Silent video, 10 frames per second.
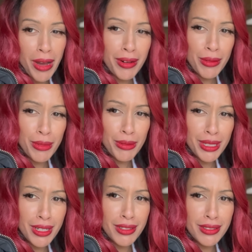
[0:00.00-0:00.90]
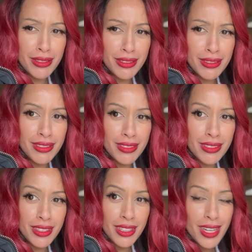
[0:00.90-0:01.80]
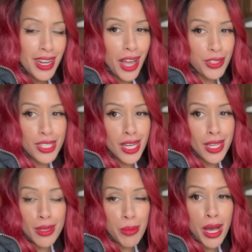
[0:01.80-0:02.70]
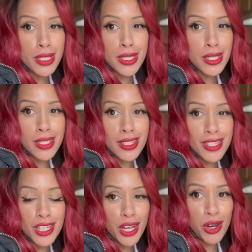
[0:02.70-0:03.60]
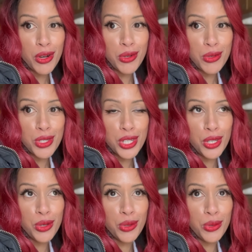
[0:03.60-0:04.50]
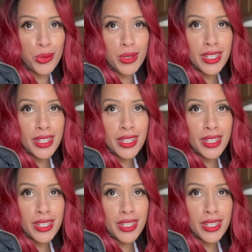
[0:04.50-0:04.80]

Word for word: I don't know, maybe I'll just take the bus to go to